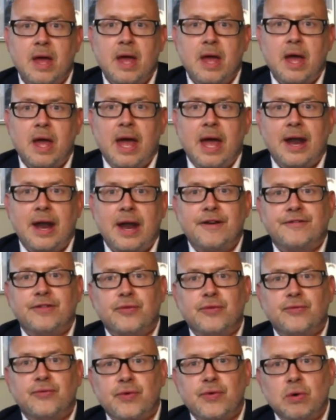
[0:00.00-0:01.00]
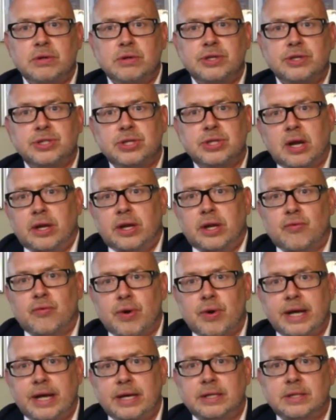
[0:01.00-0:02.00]
And if the phone suddenly
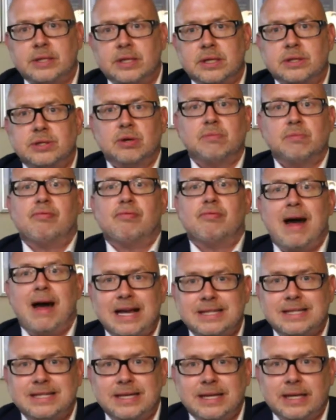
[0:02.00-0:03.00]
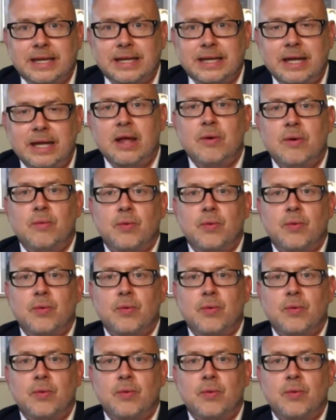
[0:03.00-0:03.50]
rings, surprisingly,